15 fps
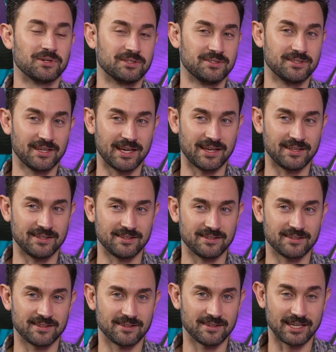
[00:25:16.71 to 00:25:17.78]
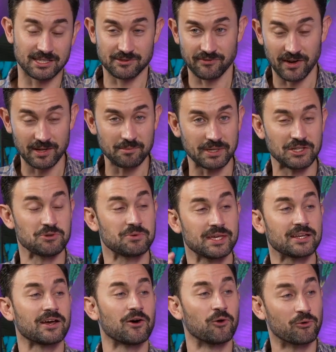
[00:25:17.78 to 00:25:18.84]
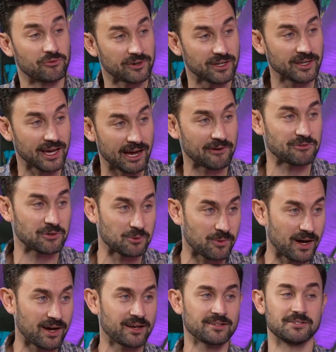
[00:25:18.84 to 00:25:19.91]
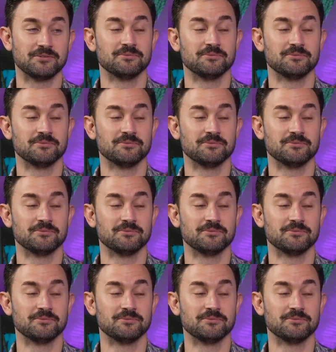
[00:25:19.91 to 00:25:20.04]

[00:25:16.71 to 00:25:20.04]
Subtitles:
And it's fun, but you get over it after a while.